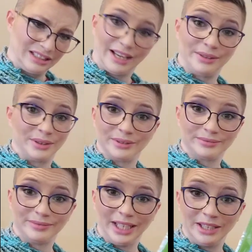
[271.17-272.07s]
I don't know.
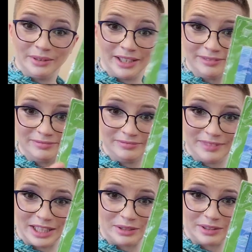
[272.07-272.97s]
Anyway,
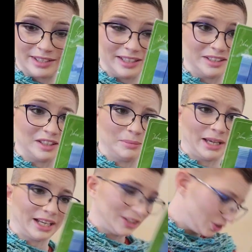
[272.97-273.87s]
that's what it says on the
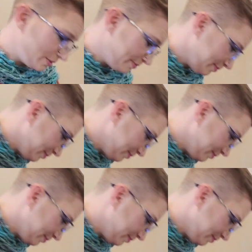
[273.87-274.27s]
package.